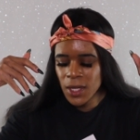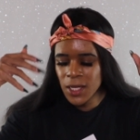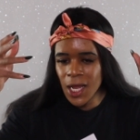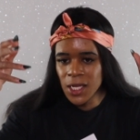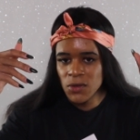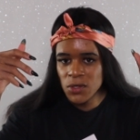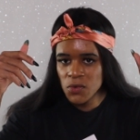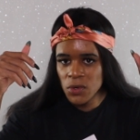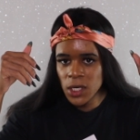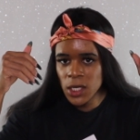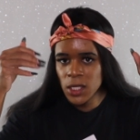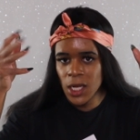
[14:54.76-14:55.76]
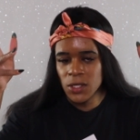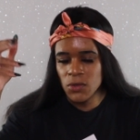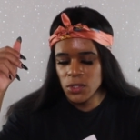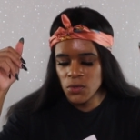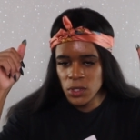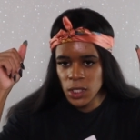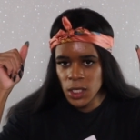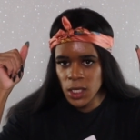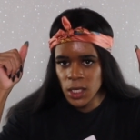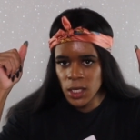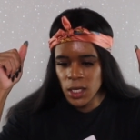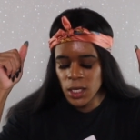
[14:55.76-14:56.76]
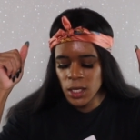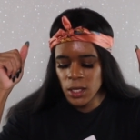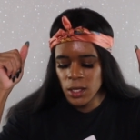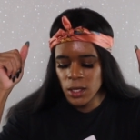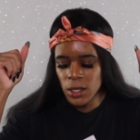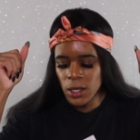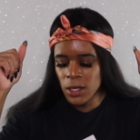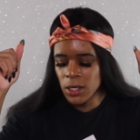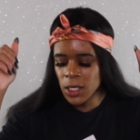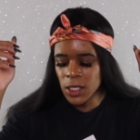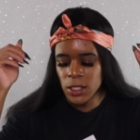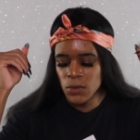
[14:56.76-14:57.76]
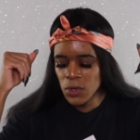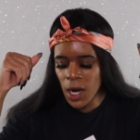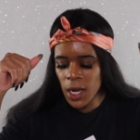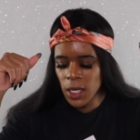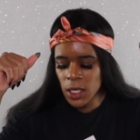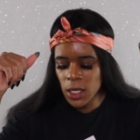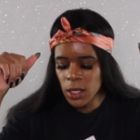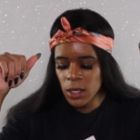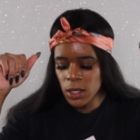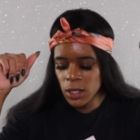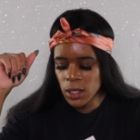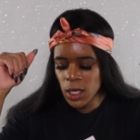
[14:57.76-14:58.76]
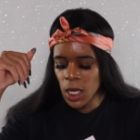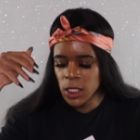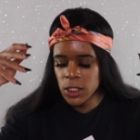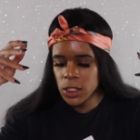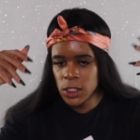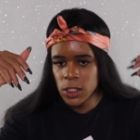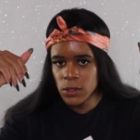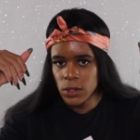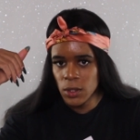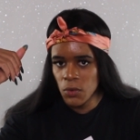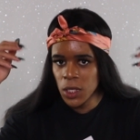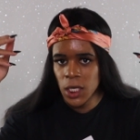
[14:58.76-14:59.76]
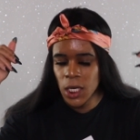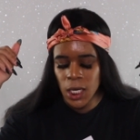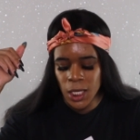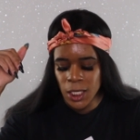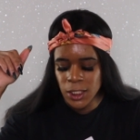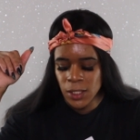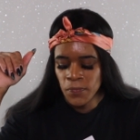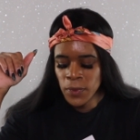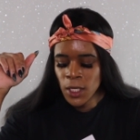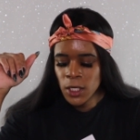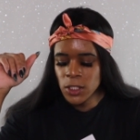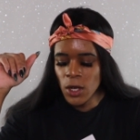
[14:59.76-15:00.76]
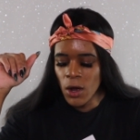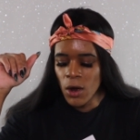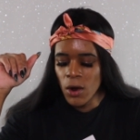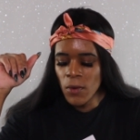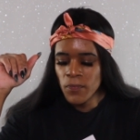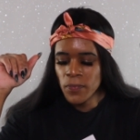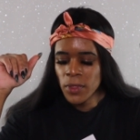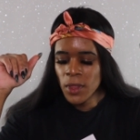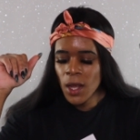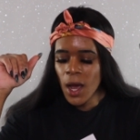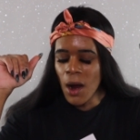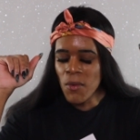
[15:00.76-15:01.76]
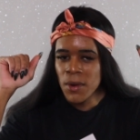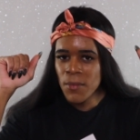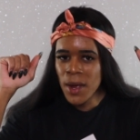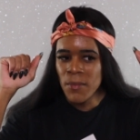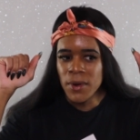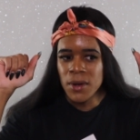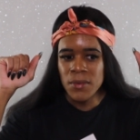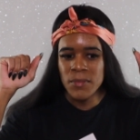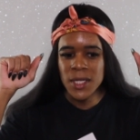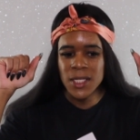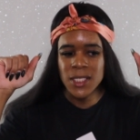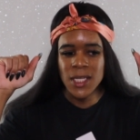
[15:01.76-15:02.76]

if that's what you want to eat, that's what you want to eat, and this is what I eat, and that's just what it is. So I remember me